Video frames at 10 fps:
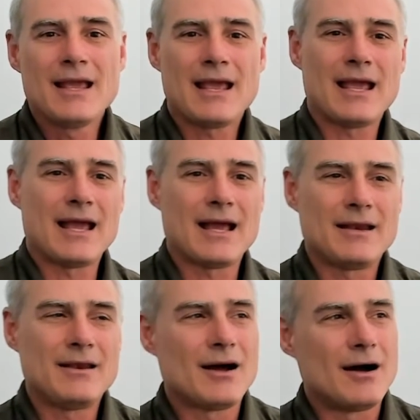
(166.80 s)

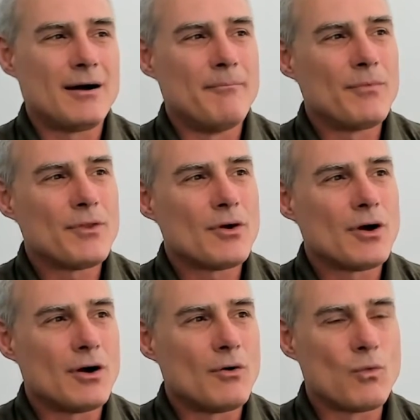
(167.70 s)
And um,
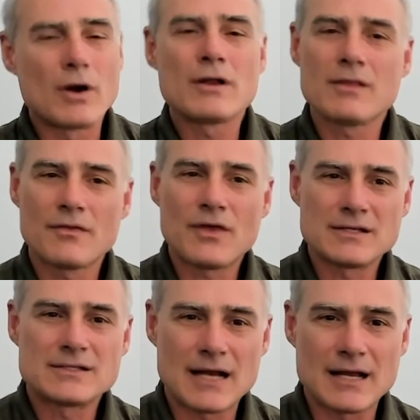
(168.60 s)
uh, one of the
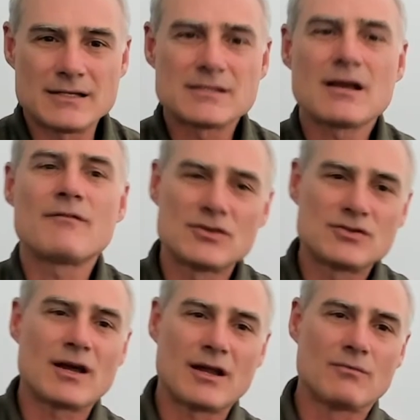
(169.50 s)
things that I discovered,
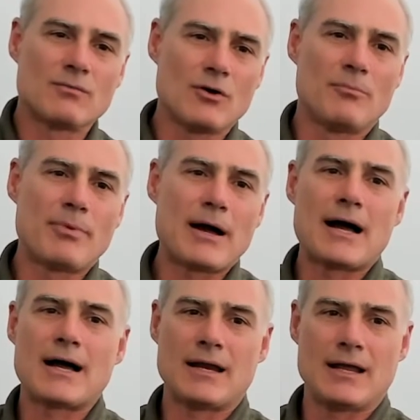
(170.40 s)
so I had a
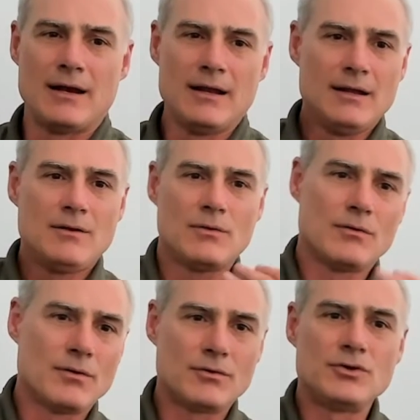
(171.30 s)
robot and we
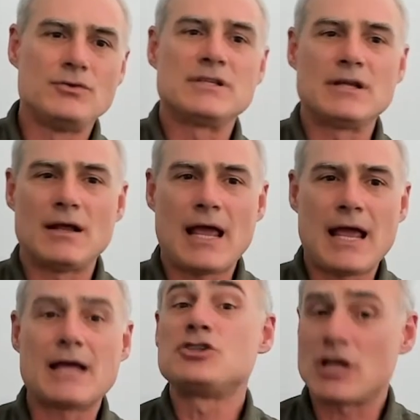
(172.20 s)
were using
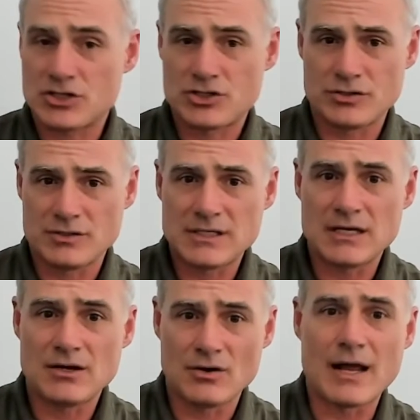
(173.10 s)
hand gestures
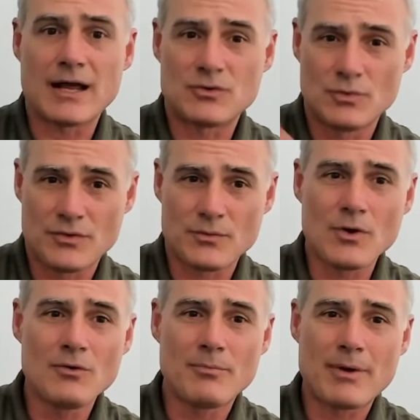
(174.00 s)
to interact with the
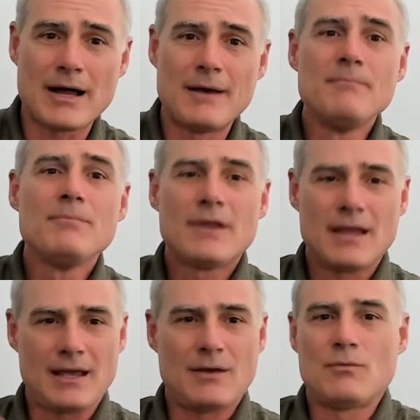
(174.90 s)
robot,
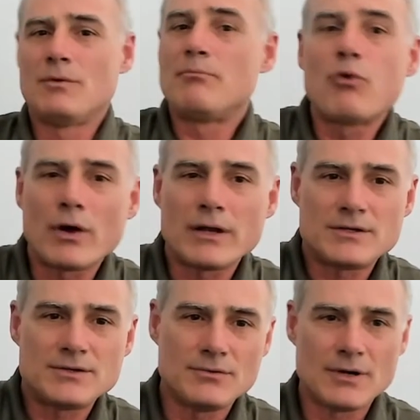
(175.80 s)
and would
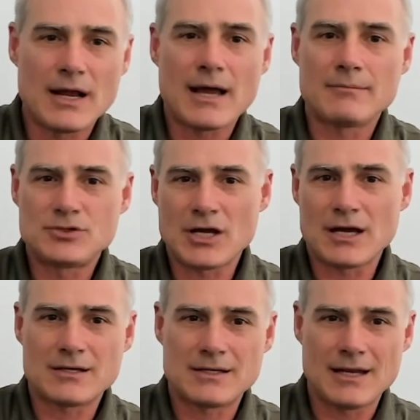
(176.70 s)
point to an
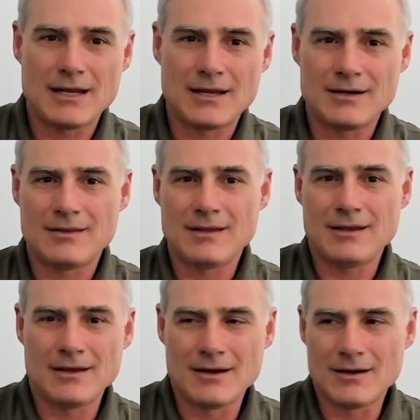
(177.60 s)
object and
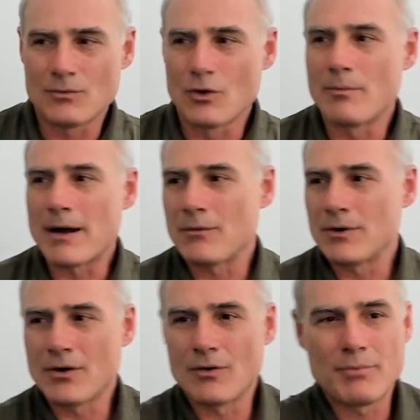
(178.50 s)
the uh, robot
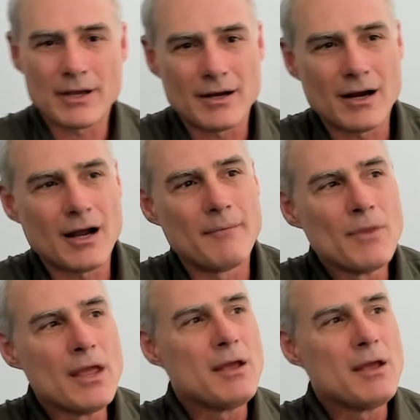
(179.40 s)
would go and pick it up.